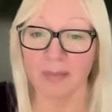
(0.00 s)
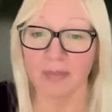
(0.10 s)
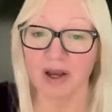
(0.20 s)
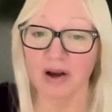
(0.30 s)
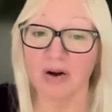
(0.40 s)

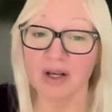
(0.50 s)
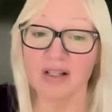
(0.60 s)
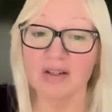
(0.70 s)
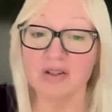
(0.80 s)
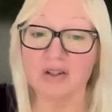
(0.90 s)
they are
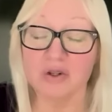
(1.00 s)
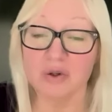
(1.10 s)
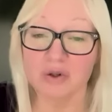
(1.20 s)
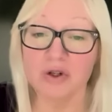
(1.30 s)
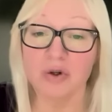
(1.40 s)

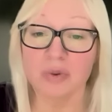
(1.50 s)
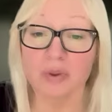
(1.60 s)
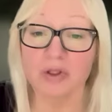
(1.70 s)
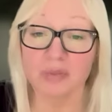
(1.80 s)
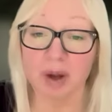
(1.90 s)
institutional
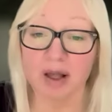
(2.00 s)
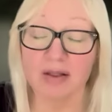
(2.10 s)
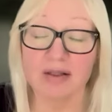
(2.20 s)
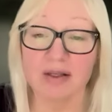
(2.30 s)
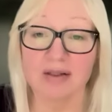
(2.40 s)

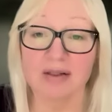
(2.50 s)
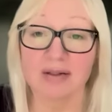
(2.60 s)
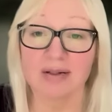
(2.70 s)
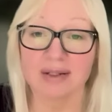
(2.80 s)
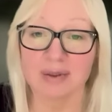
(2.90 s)
responses
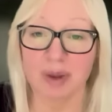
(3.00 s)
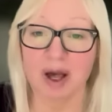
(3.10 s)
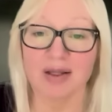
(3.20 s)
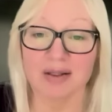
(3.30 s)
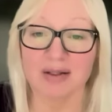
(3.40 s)
to
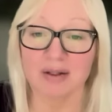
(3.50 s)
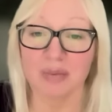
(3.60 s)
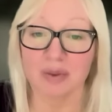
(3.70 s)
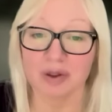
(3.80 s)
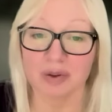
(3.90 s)
past
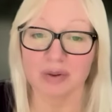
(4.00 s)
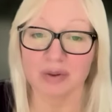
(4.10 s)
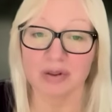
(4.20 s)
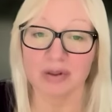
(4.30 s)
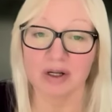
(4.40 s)

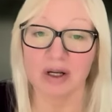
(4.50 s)
abuse.